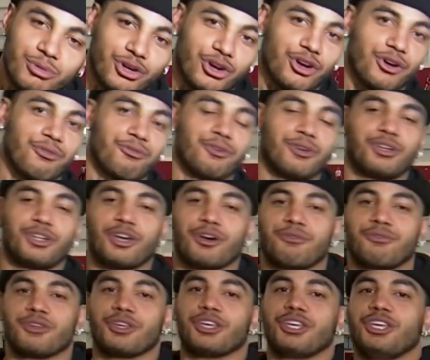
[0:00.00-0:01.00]
current
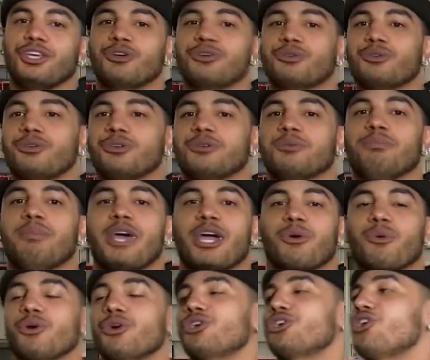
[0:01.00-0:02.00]
Philadelphia Eagle.
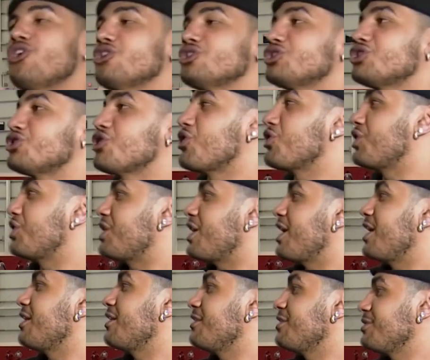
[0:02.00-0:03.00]
Back where it all started
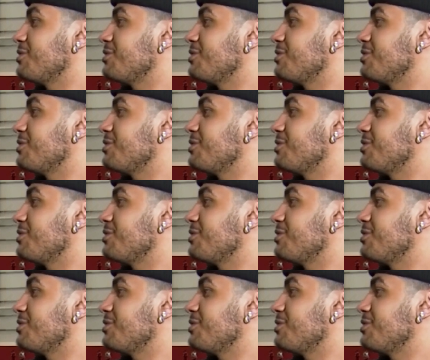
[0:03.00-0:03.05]
at.